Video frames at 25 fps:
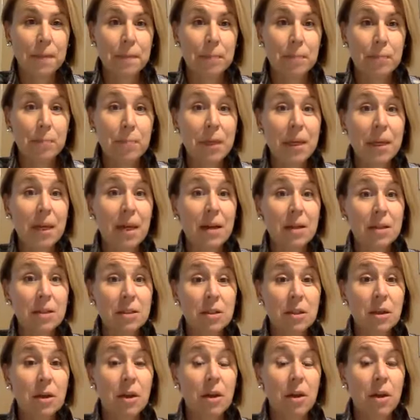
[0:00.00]

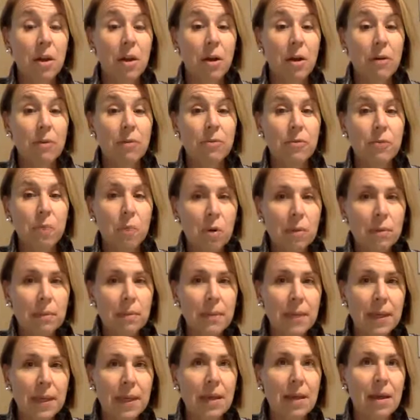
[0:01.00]
Because for
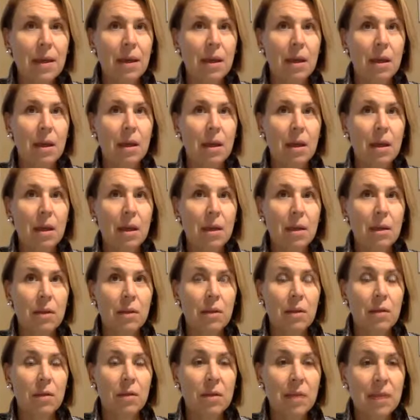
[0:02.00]
me,
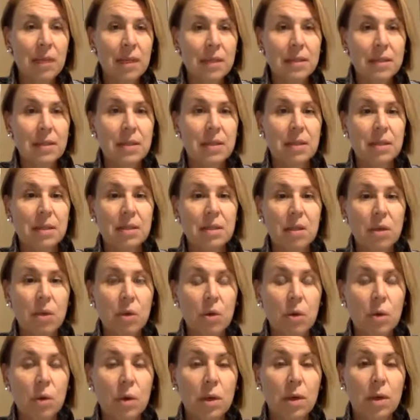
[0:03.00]
this is the
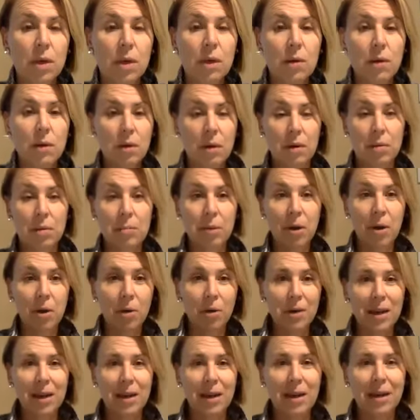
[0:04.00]
critical
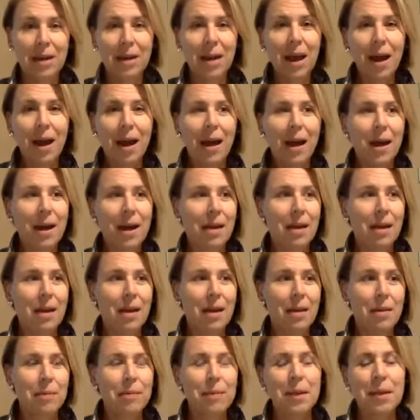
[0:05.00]
component. And I
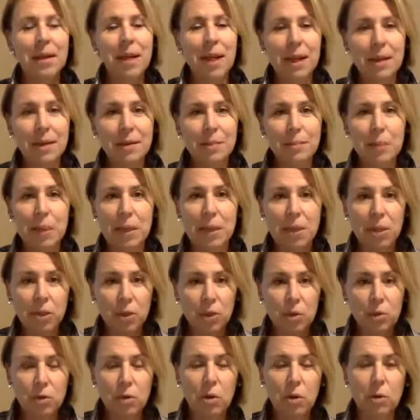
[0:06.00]
mean, anybody
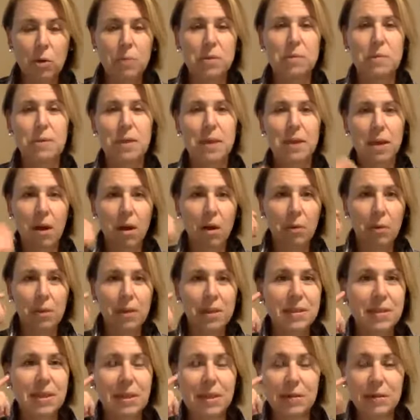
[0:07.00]
who knows me
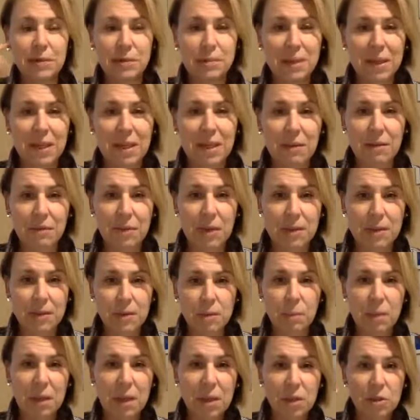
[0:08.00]
always hears me give this
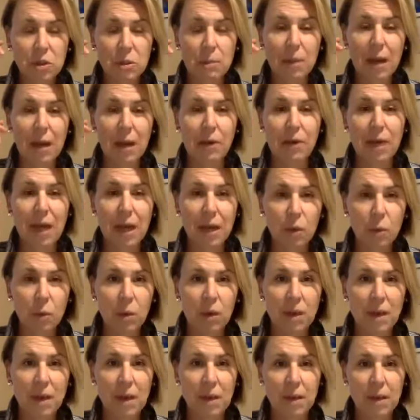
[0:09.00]
speech about
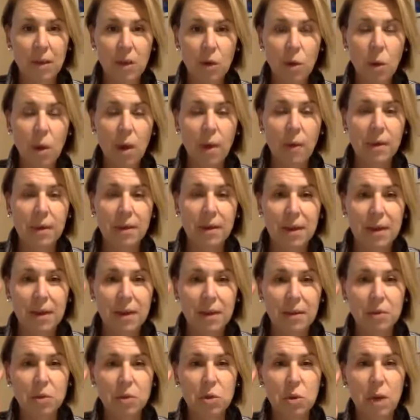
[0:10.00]
equity and equality
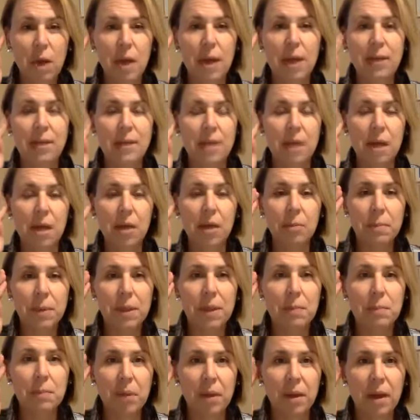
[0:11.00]
and trying to help
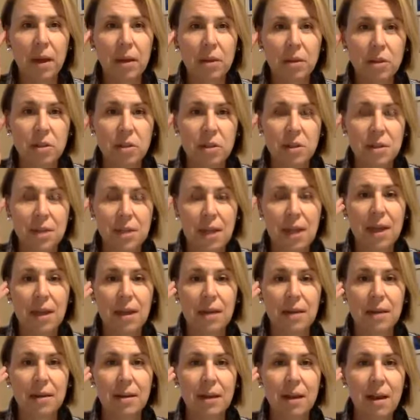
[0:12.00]
people
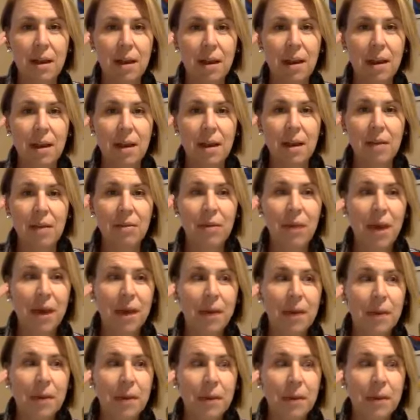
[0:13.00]
understand that,